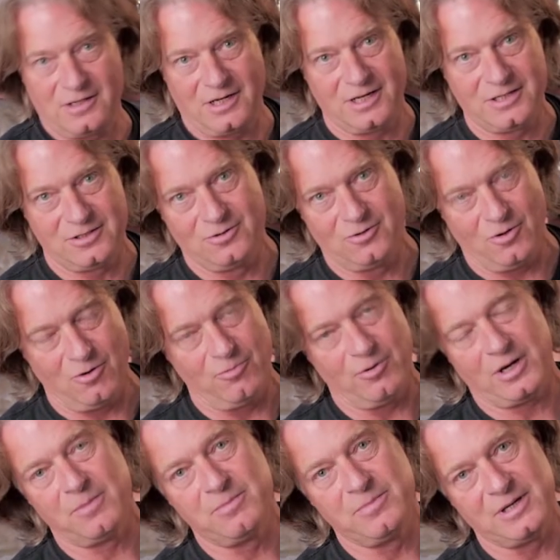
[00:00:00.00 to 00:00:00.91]
and you know
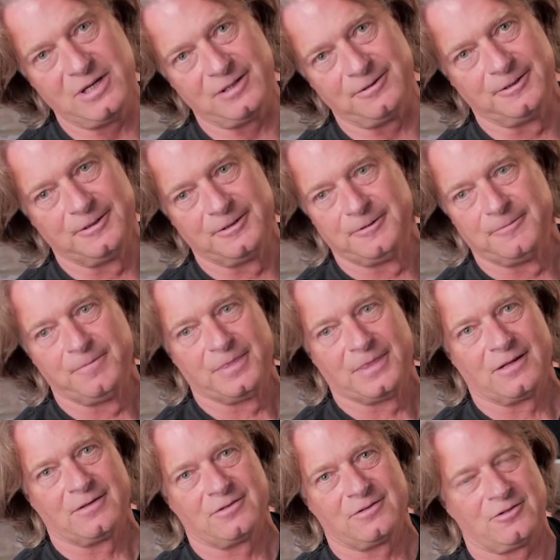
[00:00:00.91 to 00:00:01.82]
what I mean.
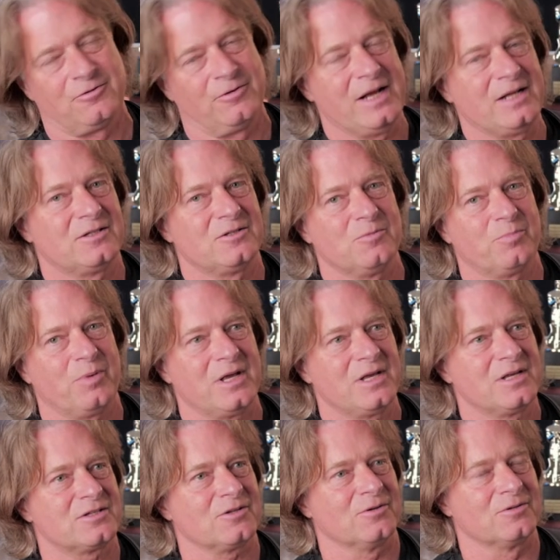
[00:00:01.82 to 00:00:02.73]
Crank the
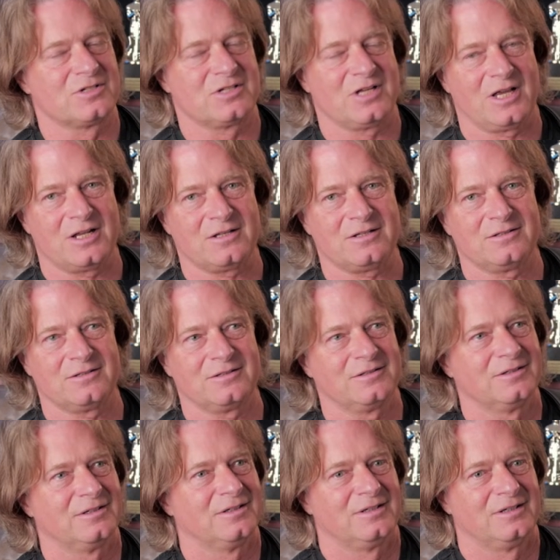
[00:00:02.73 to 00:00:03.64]
bass on 10
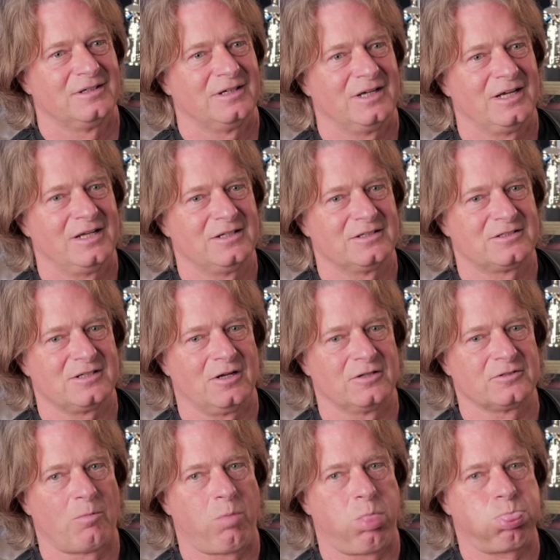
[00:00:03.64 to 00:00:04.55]
and it
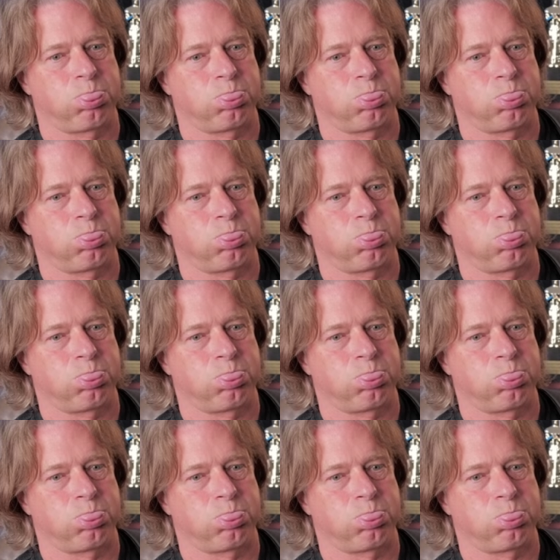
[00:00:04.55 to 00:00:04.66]
sounds like